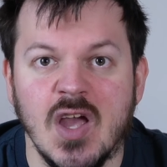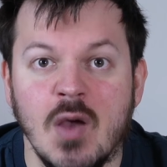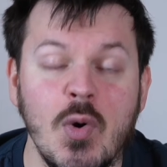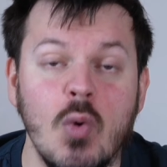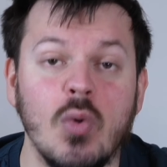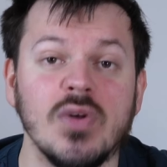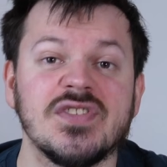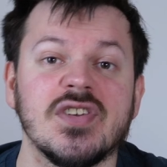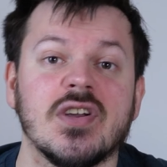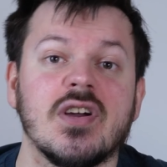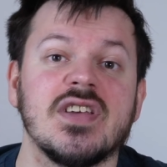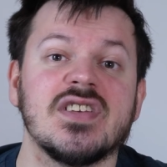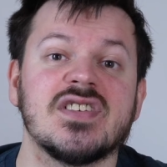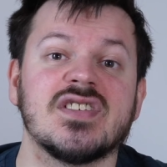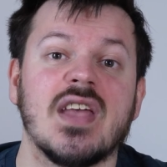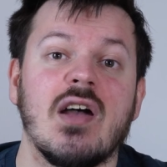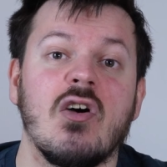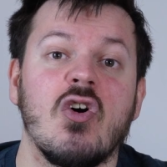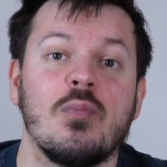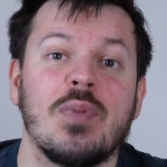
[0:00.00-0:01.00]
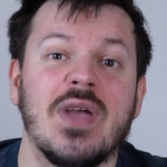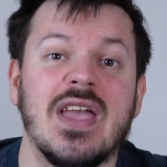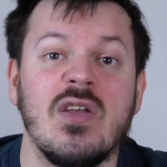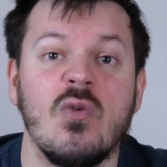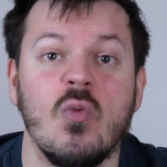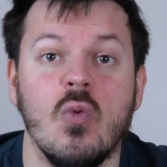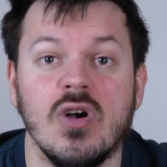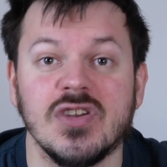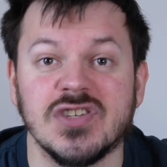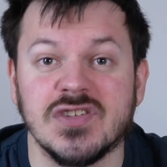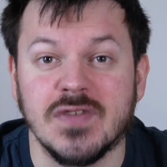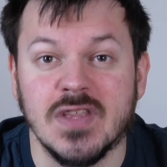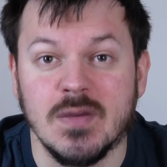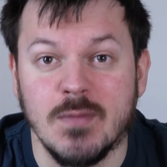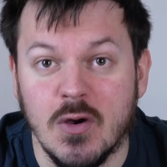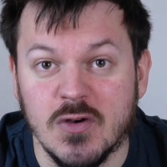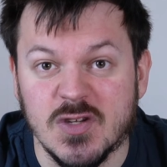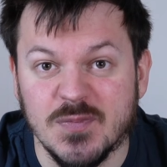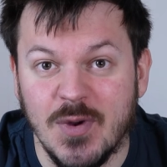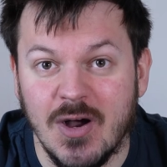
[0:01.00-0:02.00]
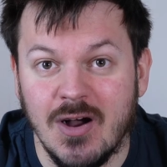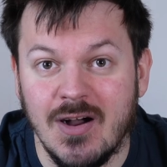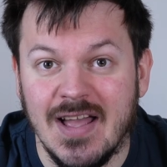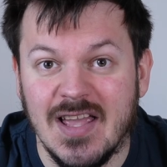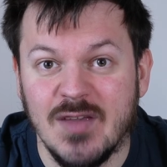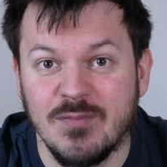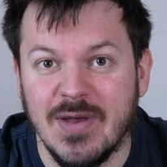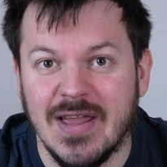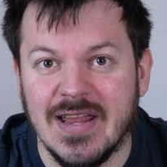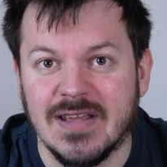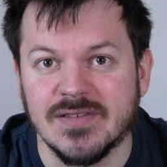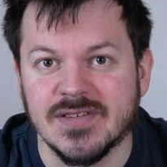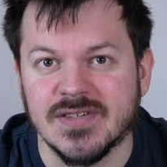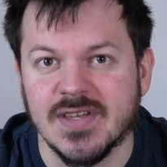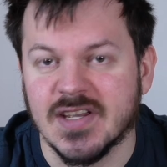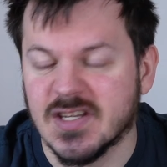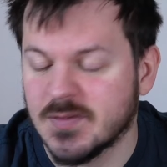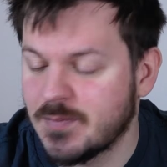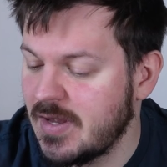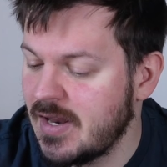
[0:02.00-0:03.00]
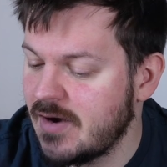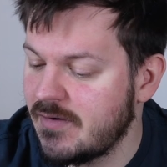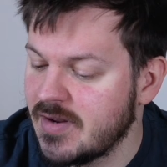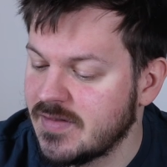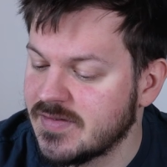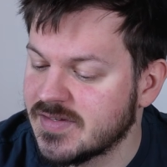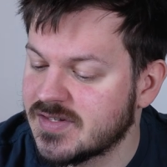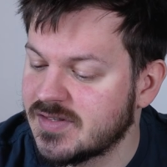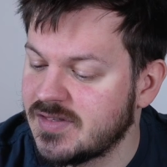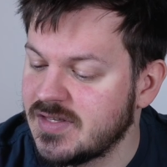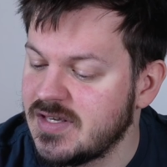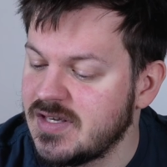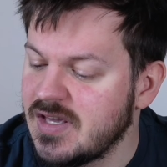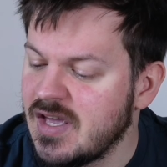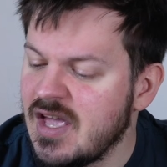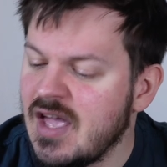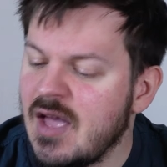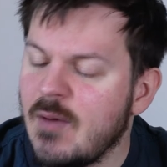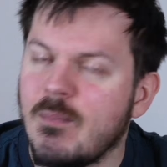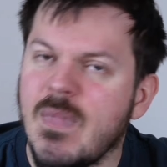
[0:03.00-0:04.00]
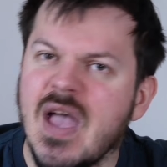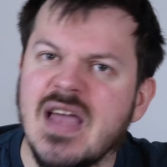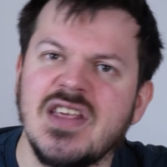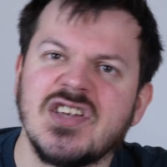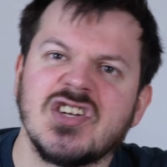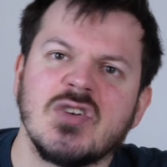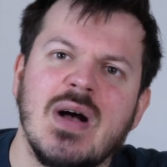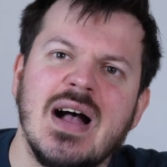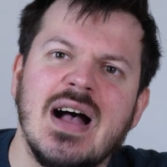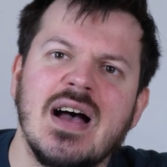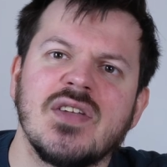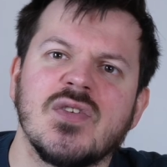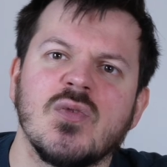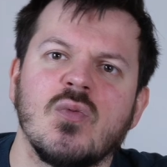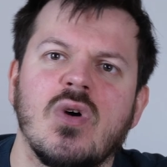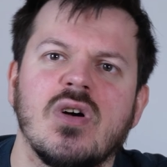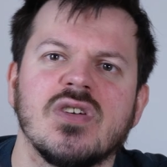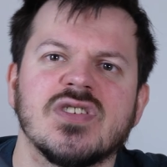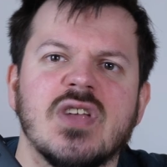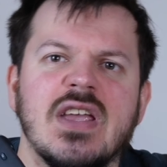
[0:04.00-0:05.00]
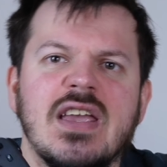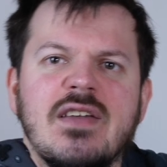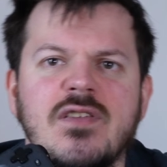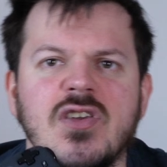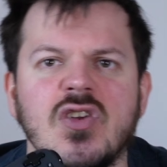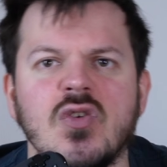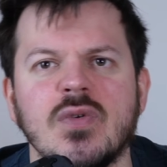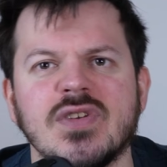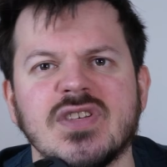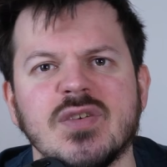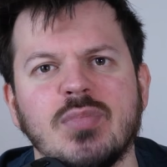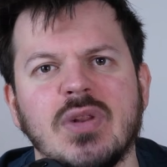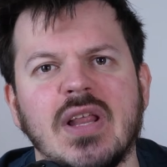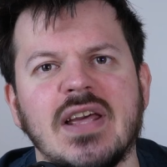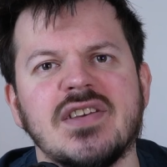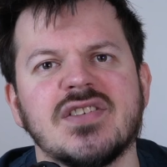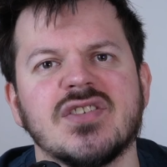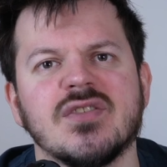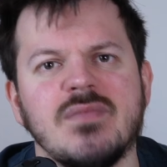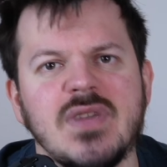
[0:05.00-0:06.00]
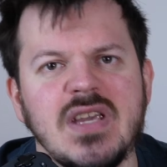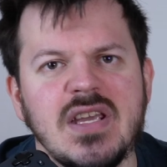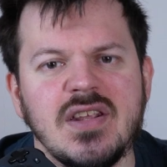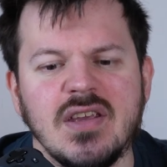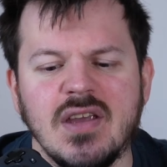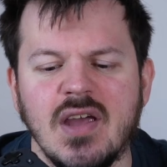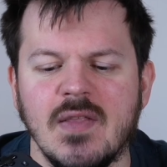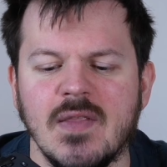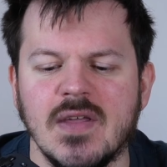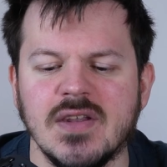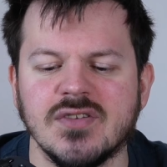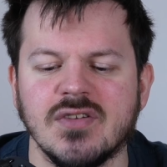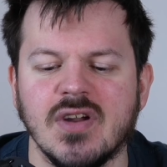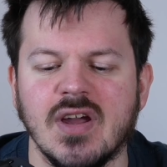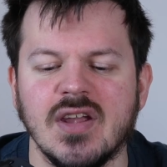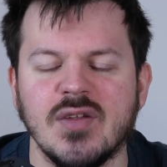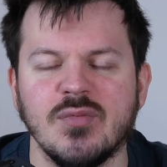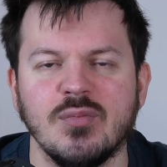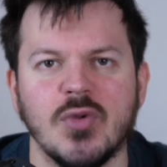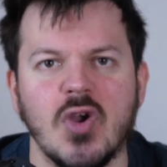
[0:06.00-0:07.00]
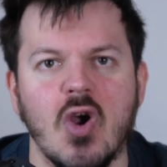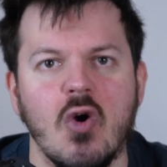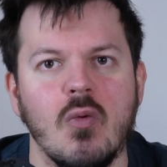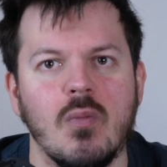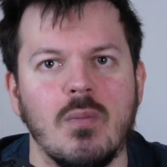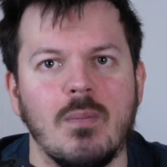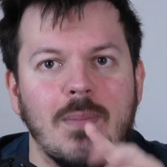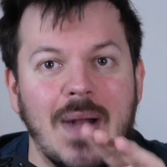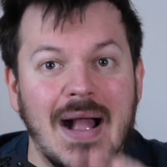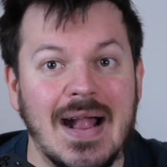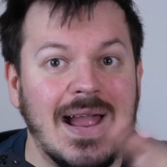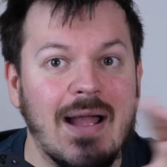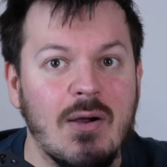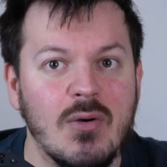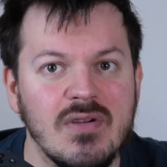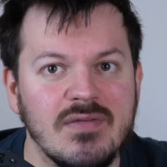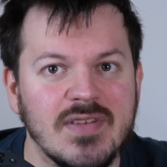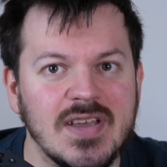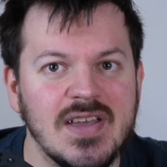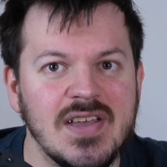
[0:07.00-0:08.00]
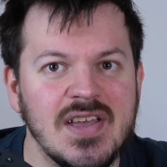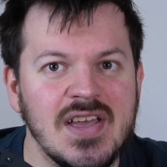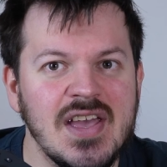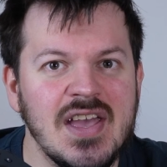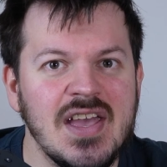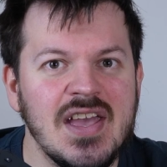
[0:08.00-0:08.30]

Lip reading: But once I got it set up, it was for the most part a painless experience. The main issue I had was if you were to play some media and then try and go back out of it,